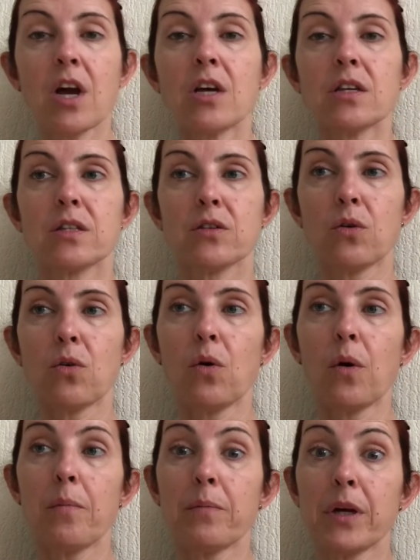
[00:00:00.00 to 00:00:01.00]

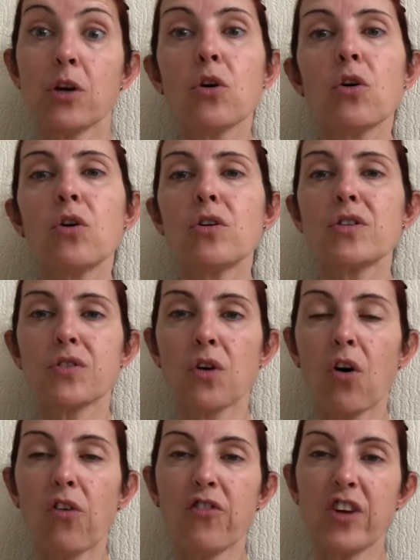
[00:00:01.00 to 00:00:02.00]
So because
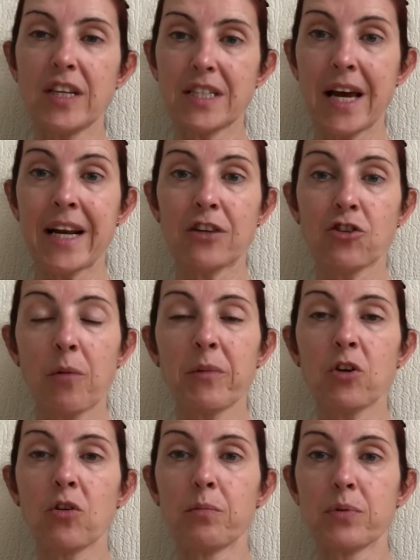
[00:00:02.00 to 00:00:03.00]
of its
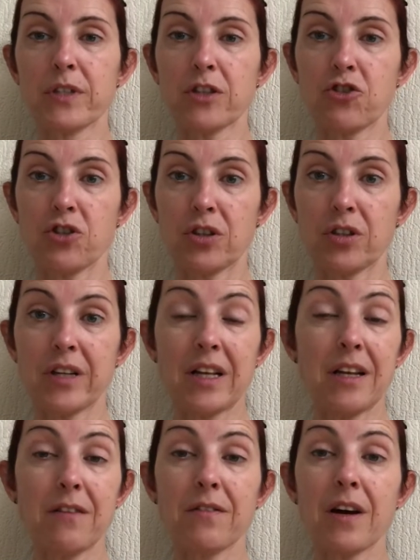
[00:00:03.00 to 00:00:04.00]
anatomical position, the
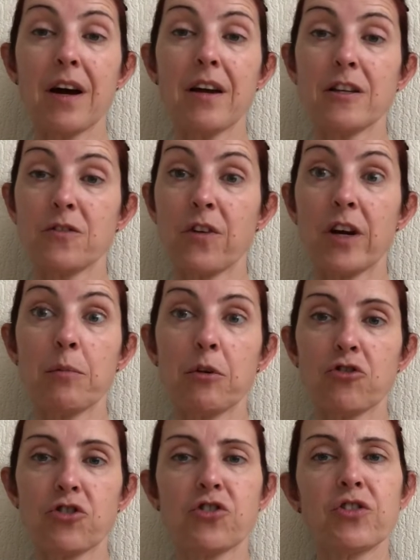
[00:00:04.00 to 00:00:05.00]
liver is very
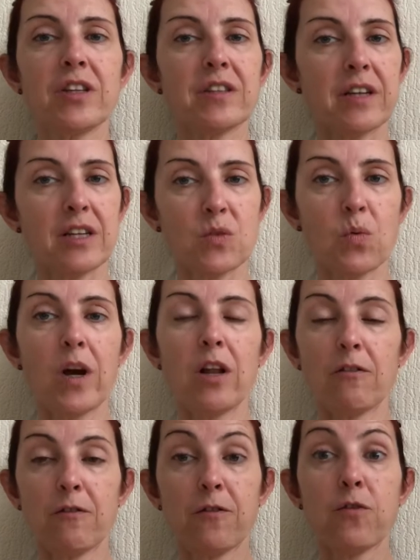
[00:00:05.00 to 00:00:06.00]
much treated as well
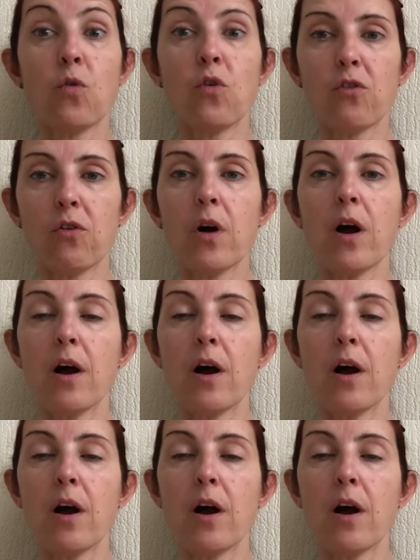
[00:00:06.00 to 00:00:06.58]
for